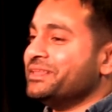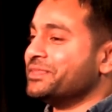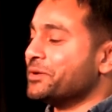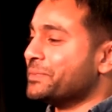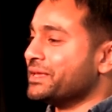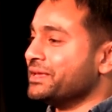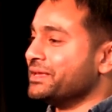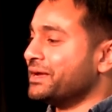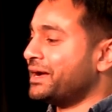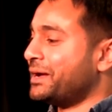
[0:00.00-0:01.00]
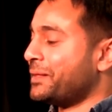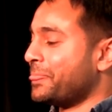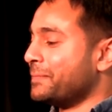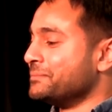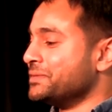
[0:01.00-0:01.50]
There'd be,
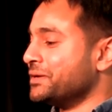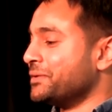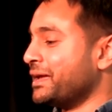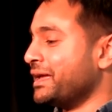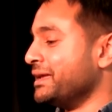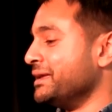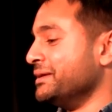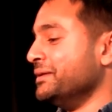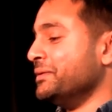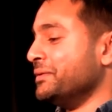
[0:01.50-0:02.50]
a